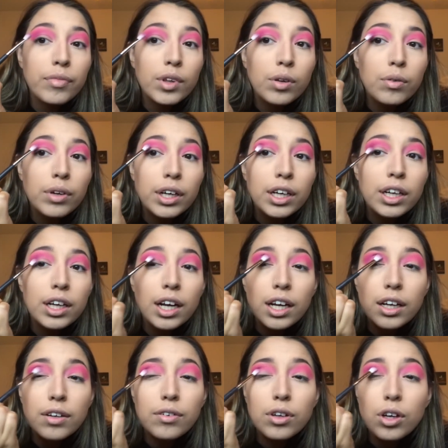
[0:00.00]
We're gonna kind
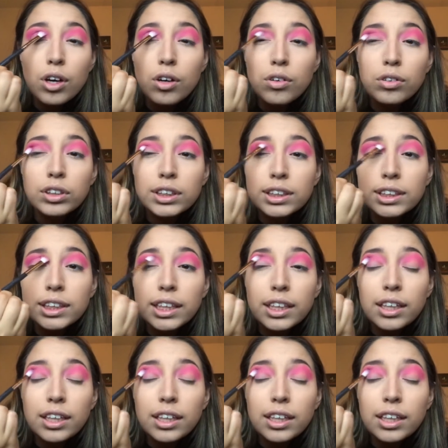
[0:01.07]
of go stick,